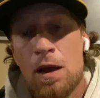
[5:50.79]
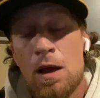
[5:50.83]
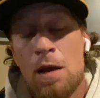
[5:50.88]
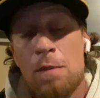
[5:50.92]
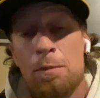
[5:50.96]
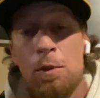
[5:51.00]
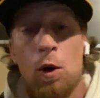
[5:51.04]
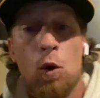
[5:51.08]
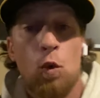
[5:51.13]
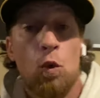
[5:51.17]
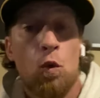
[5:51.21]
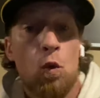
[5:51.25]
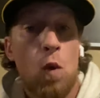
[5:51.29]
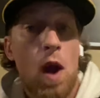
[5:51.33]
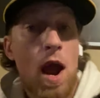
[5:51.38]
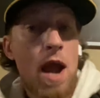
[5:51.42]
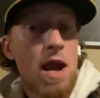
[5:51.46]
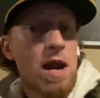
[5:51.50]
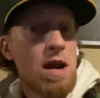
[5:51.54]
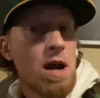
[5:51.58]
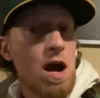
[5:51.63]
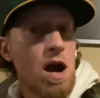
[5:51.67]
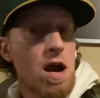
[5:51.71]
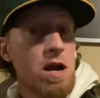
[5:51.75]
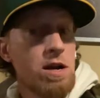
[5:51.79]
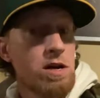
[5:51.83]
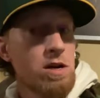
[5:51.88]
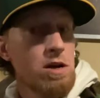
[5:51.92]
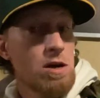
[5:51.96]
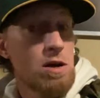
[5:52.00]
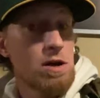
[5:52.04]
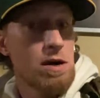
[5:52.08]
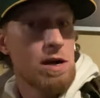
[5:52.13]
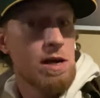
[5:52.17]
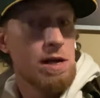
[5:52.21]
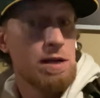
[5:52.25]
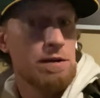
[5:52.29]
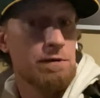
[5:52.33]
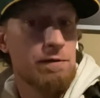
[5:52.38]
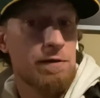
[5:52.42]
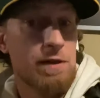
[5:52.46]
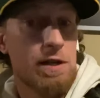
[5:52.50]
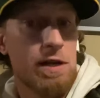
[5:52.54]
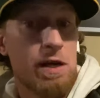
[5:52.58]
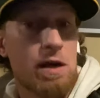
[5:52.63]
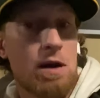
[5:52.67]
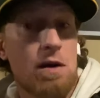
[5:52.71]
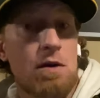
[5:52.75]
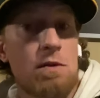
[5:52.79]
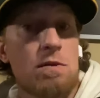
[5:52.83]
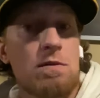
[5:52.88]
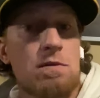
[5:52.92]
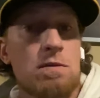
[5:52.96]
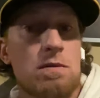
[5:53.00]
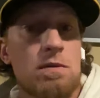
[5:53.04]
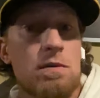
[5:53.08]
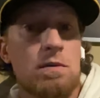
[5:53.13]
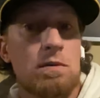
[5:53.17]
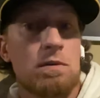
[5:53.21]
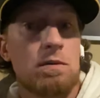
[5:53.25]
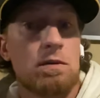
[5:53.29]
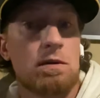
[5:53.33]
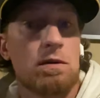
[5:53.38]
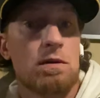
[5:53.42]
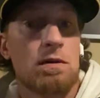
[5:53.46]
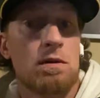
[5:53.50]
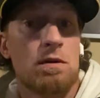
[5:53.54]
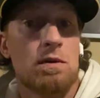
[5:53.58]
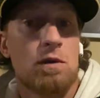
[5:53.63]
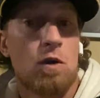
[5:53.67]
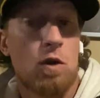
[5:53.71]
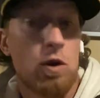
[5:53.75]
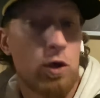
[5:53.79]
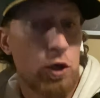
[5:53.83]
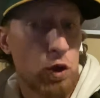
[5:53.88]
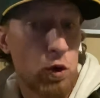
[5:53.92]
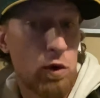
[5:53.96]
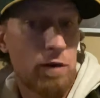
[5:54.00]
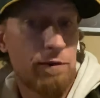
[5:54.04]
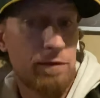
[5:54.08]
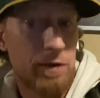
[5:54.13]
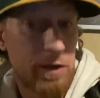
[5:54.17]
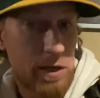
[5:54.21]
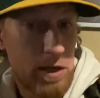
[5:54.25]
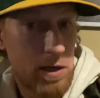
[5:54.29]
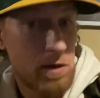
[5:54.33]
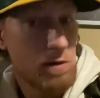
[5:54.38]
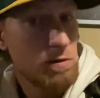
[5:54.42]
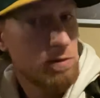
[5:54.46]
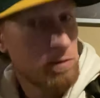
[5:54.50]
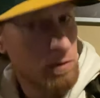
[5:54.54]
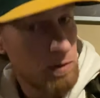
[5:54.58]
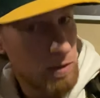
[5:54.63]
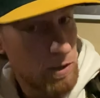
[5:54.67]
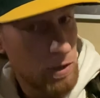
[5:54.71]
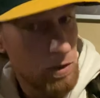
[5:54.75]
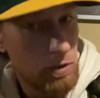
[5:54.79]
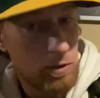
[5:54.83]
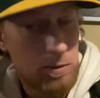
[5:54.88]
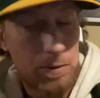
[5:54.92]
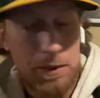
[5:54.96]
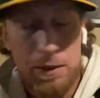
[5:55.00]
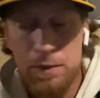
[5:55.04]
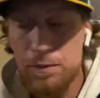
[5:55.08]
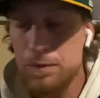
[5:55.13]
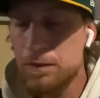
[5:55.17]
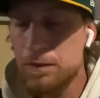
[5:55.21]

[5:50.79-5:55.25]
But right under his video, or your video, excuse me,